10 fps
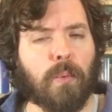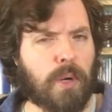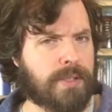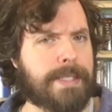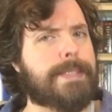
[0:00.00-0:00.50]

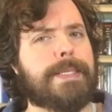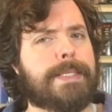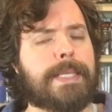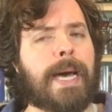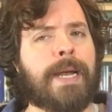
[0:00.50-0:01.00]
Walt
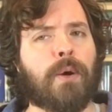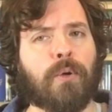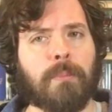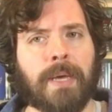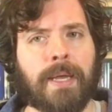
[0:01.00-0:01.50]
Disney's nine
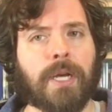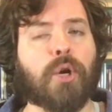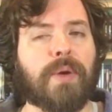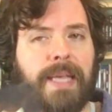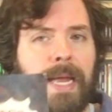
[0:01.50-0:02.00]
old men,
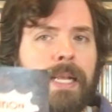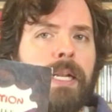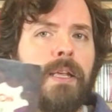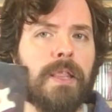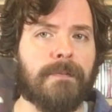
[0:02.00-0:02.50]

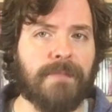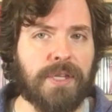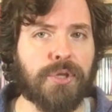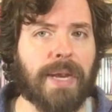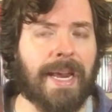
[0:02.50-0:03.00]
created the
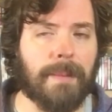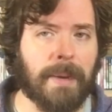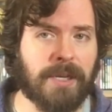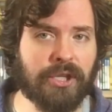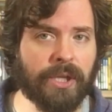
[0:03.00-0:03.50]
feature
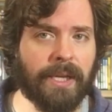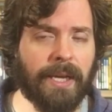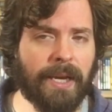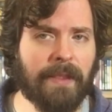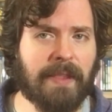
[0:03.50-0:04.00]
animation
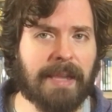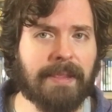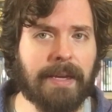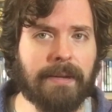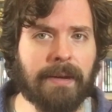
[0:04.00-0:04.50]

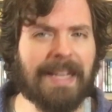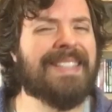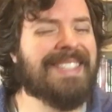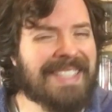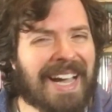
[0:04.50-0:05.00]
that they did.
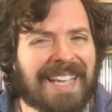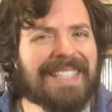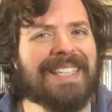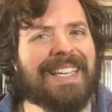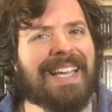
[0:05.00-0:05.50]
It's not.